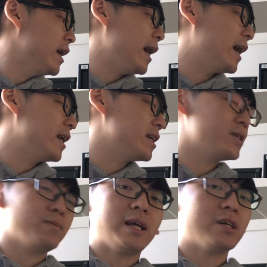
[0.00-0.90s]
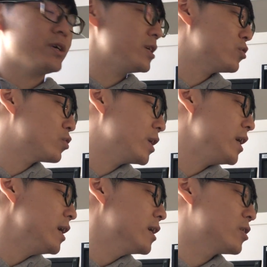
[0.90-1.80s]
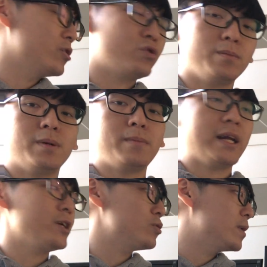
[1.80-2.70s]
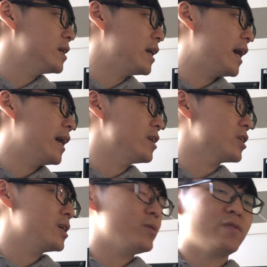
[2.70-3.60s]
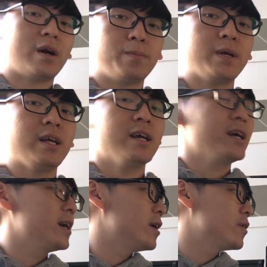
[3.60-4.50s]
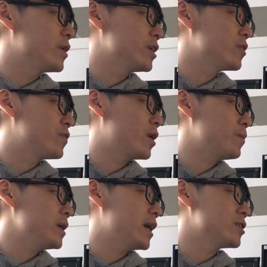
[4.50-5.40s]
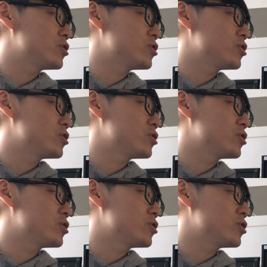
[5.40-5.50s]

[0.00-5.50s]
and his medical history, the treatment management and the chemotherapy, radiotherapy and